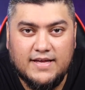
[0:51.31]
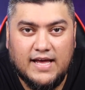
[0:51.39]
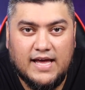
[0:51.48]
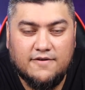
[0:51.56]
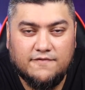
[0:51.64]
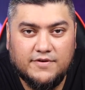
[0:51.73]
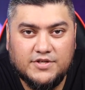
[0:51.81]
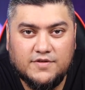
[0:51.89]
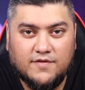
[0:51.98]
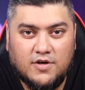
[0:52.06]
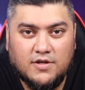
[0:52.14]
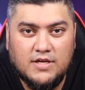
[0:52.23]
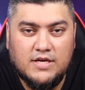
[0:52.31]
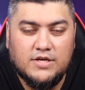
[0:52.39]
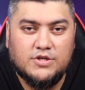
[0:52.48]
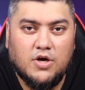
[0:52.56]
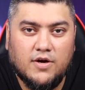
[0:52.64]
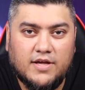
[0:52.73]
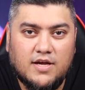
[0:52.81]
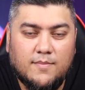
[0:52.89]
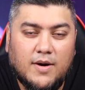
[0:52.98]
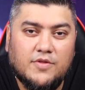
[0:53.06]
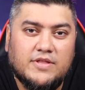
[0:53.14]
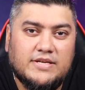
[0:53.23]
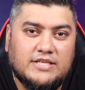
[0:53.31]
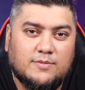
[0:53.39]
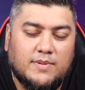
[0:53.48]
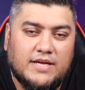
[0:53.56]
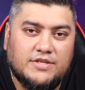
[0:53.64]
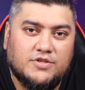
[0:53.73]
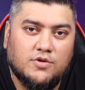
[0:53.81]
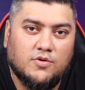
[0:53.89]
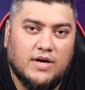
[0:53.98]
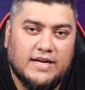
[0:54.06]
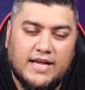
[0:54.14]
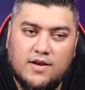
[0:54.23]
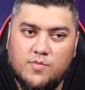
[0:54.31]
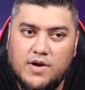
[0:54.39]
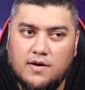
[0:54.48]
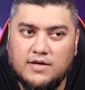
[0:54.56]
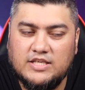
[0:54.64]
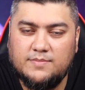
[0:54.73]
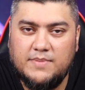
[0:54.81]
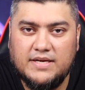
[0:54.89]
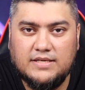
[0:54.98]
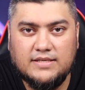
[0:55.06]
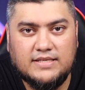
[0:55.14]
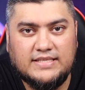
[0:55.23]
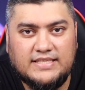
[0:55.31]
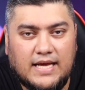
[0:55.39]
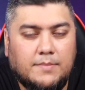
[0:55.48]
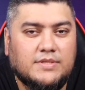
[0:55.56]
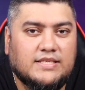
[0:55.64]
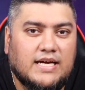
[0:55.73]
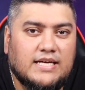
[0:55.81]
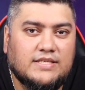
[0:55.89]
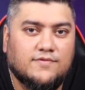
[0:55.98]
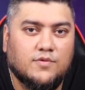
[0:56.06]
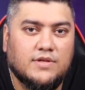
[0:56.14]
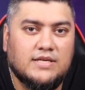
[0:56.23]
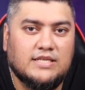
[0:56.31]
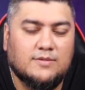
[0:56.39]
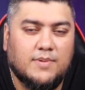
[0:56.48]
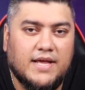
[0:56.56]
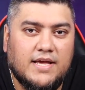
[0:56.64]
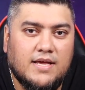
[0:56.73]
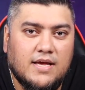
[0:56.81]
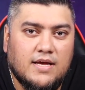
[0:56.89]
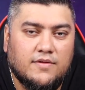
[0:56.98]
And first of all, talking about the display. So again, we are expecting the same size for the display.